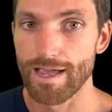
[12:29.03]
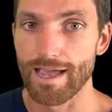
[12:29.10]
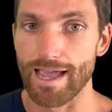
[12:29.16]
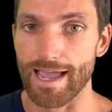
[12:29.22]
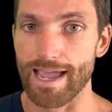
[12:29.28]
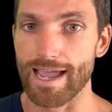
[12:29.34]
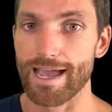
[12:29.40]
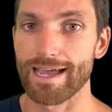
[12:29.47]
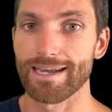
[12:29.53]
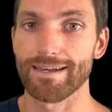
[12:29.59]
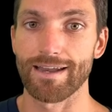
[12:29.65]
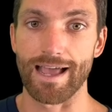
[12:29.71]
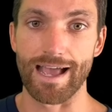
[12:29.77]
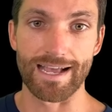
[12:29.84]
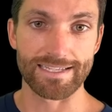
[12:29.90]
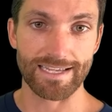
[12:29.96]

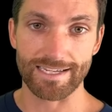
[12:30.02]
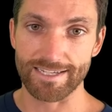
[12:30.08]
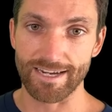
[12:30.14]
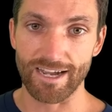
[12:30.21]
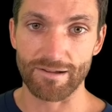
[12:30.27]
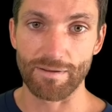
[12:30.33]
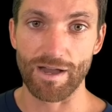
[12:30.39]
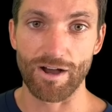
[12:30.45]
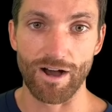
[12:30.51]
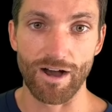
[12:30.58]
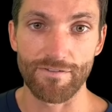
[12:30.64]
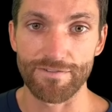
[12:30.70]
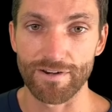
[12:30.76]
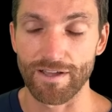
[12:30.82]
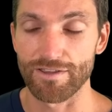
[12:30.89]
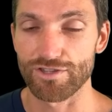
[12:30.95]
And as I talk about
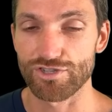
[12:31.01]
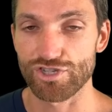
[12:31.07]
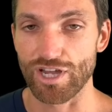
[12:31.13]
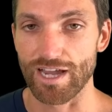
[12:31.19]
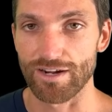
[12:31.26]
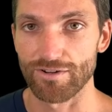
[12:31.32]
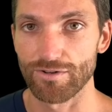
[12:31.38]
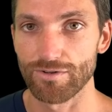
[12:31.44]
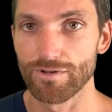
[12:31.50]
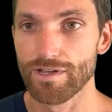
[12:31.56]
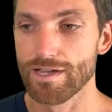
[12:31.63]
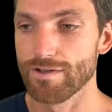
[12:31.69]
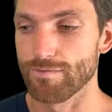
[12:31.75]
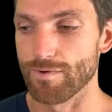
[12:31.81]
often on the channel,